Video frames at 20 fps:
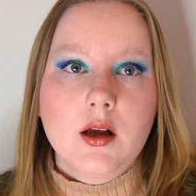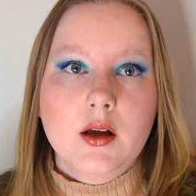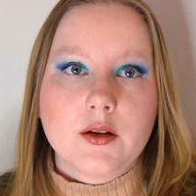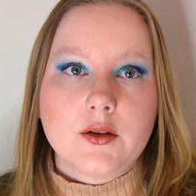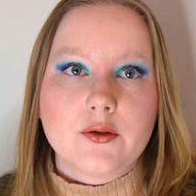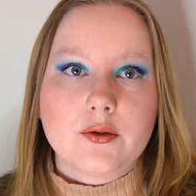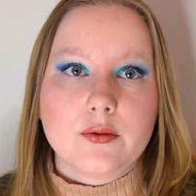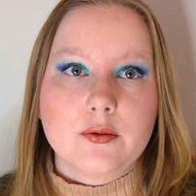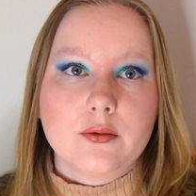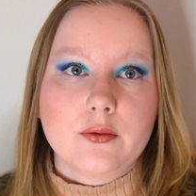
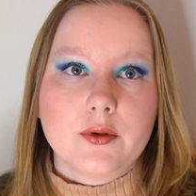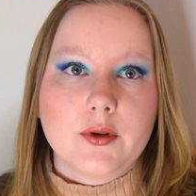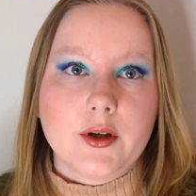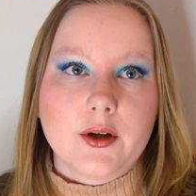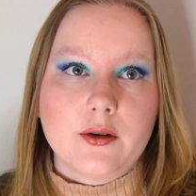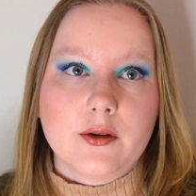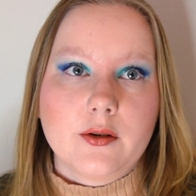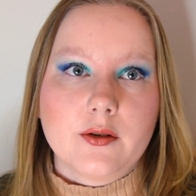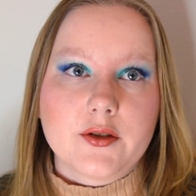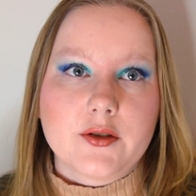through
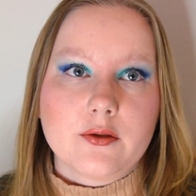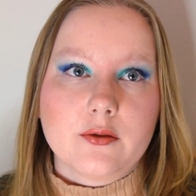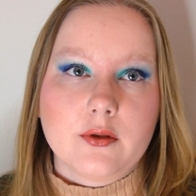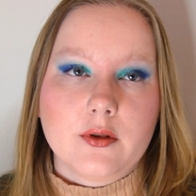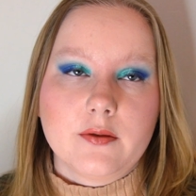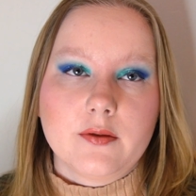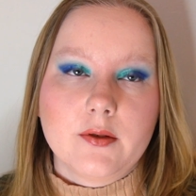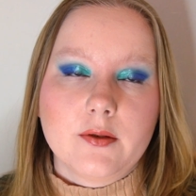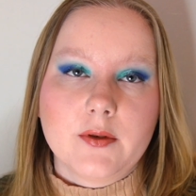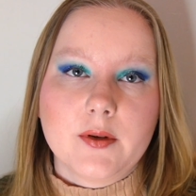their sort
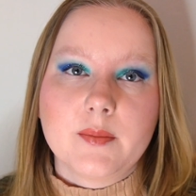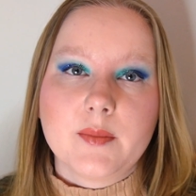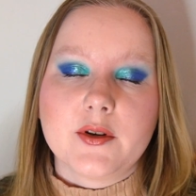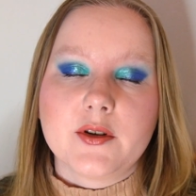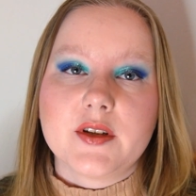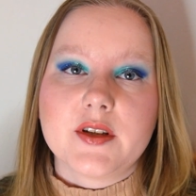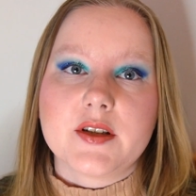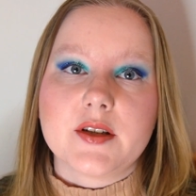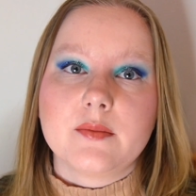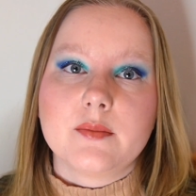of
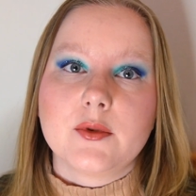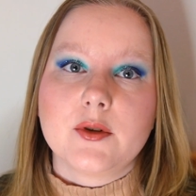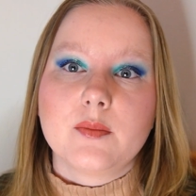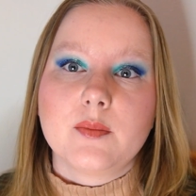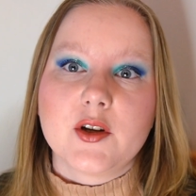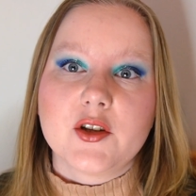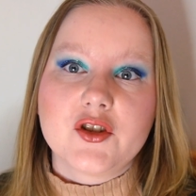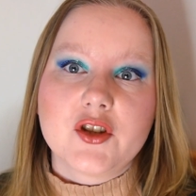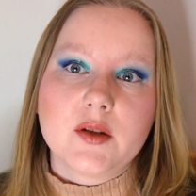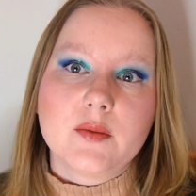November-December
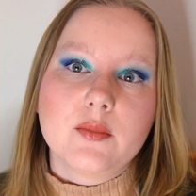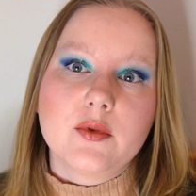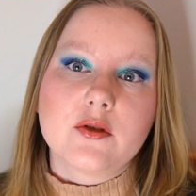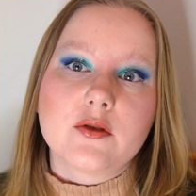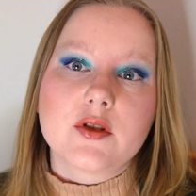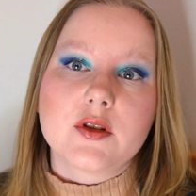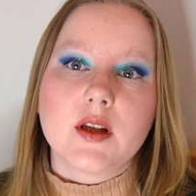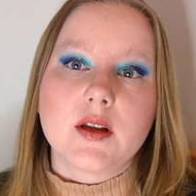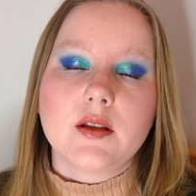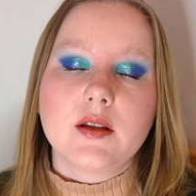budget
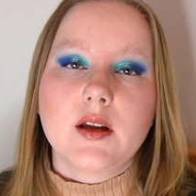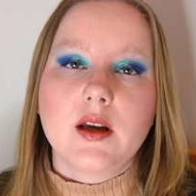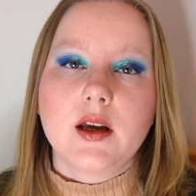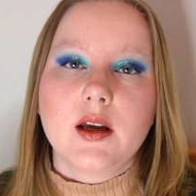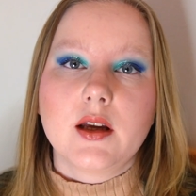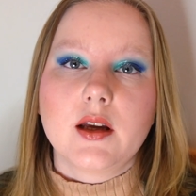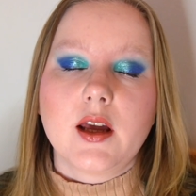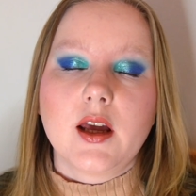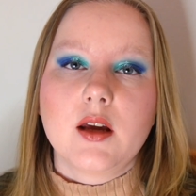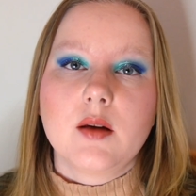box that
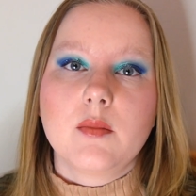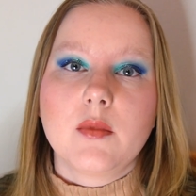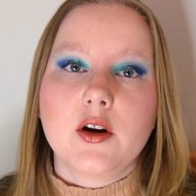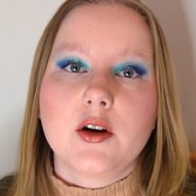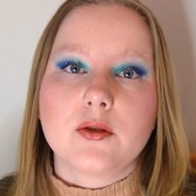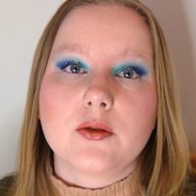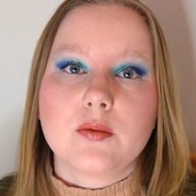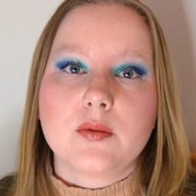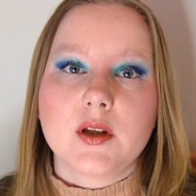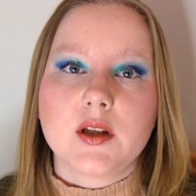they came
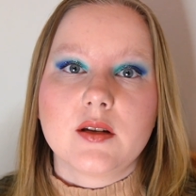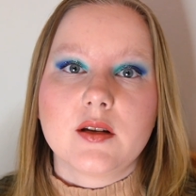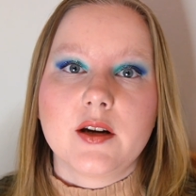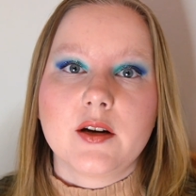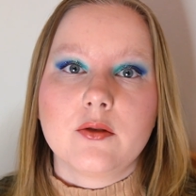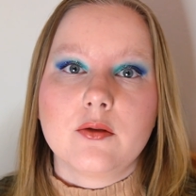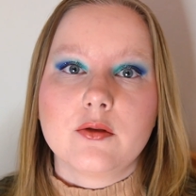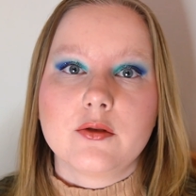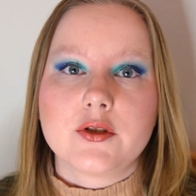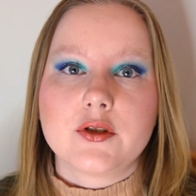out with, and
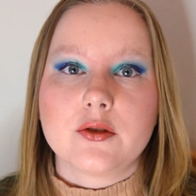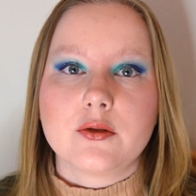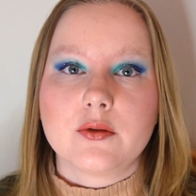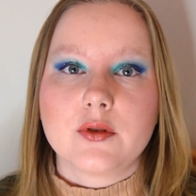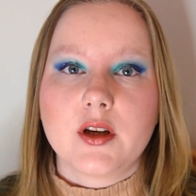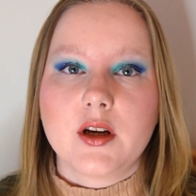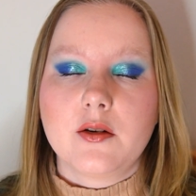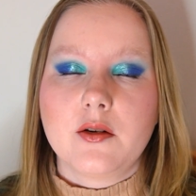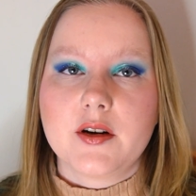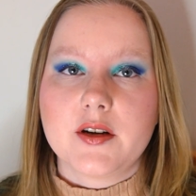also
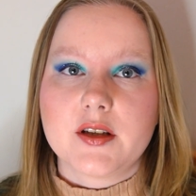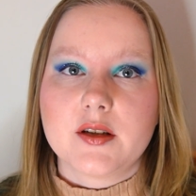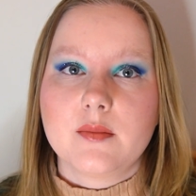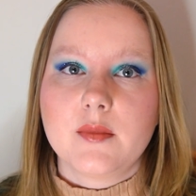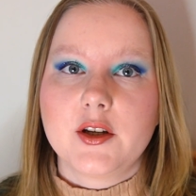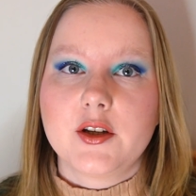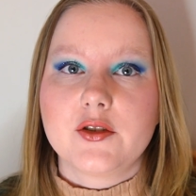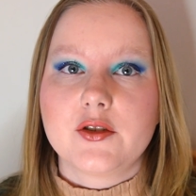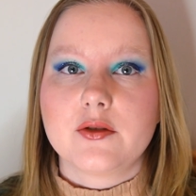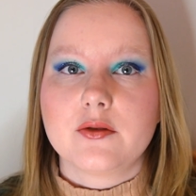there are some
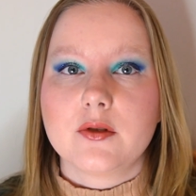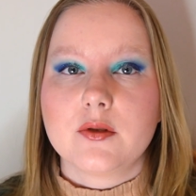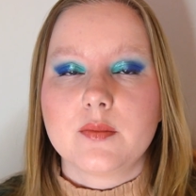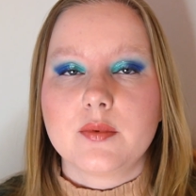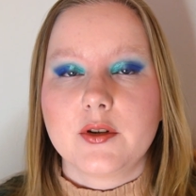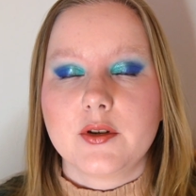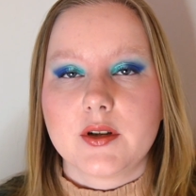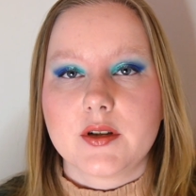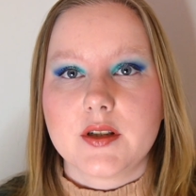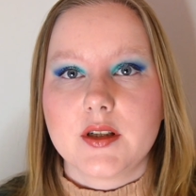additional
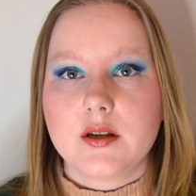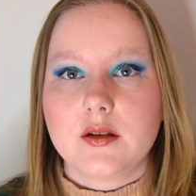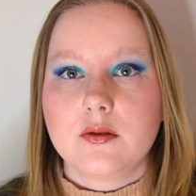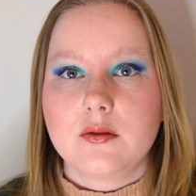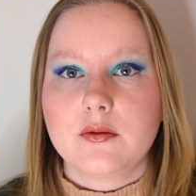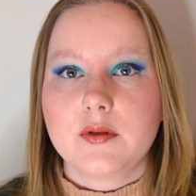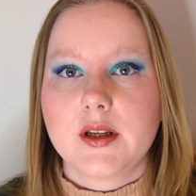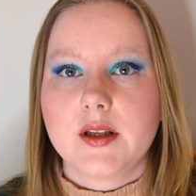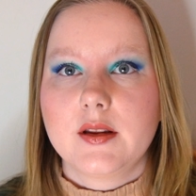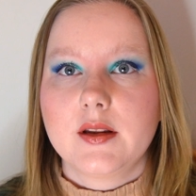products
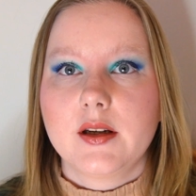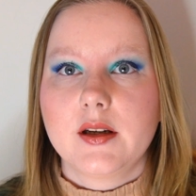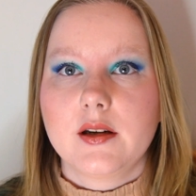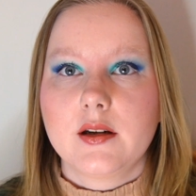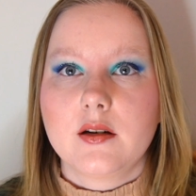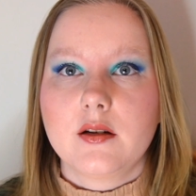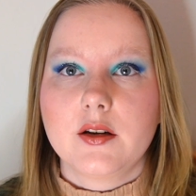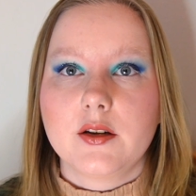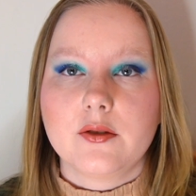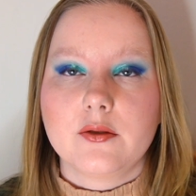included that I
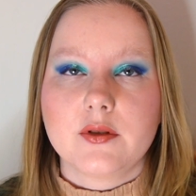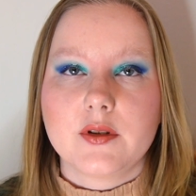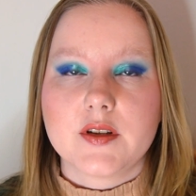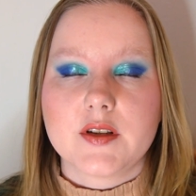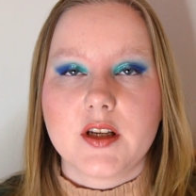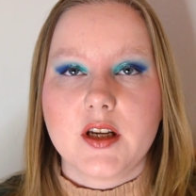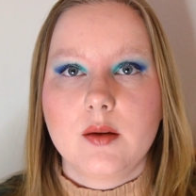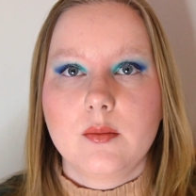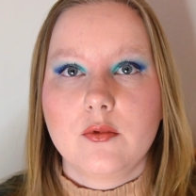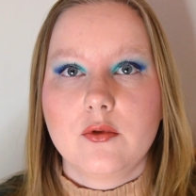got on the
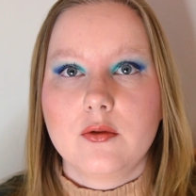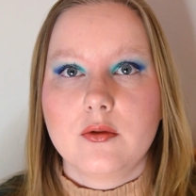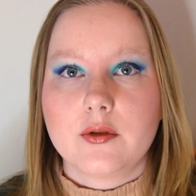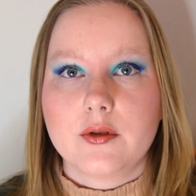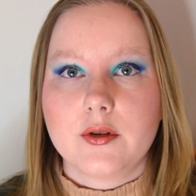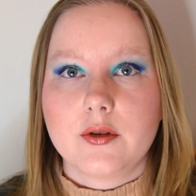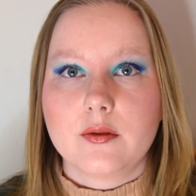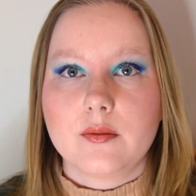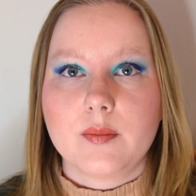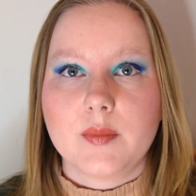same
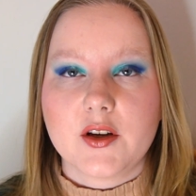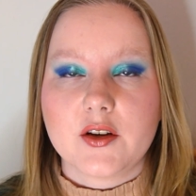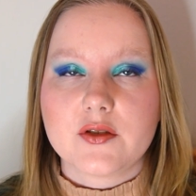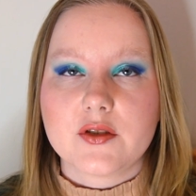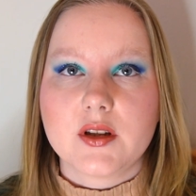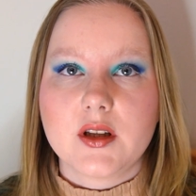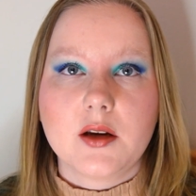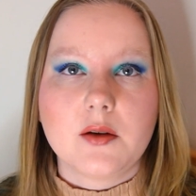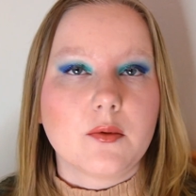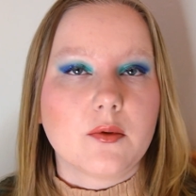order because
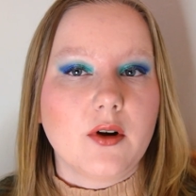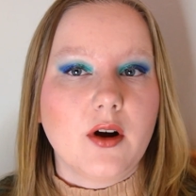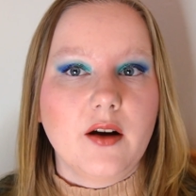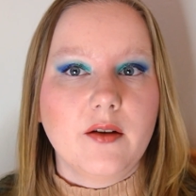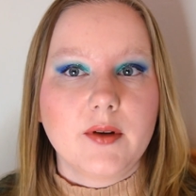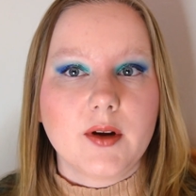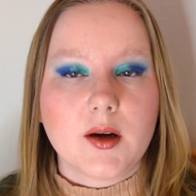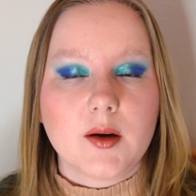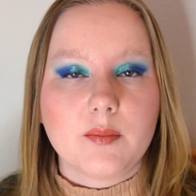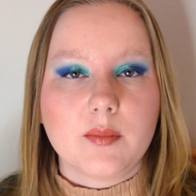they were
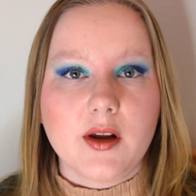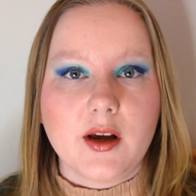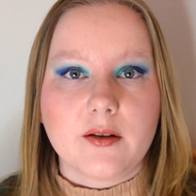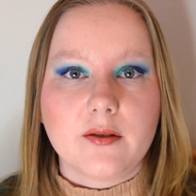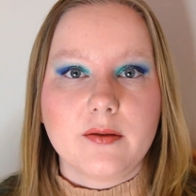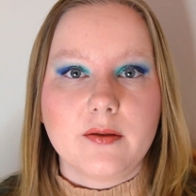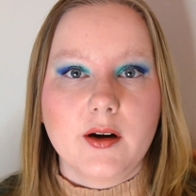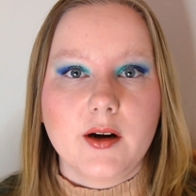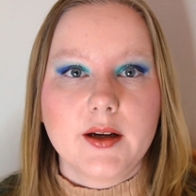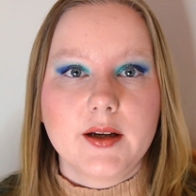having a Black
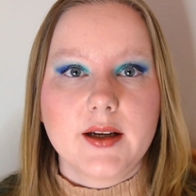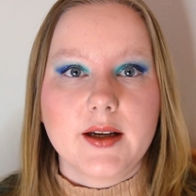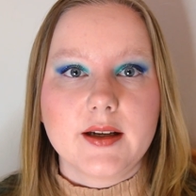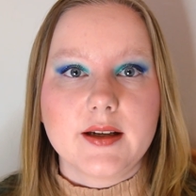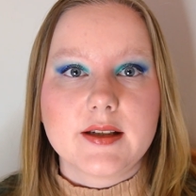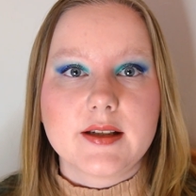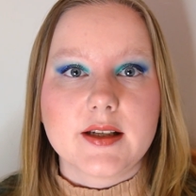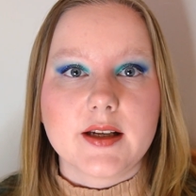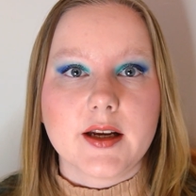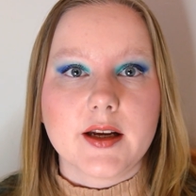Friday
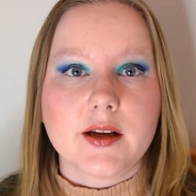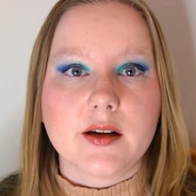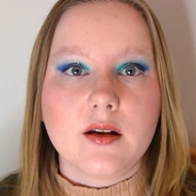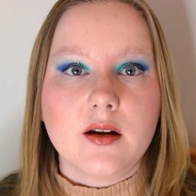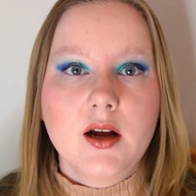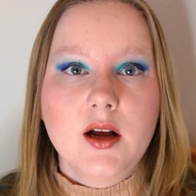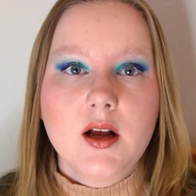sale.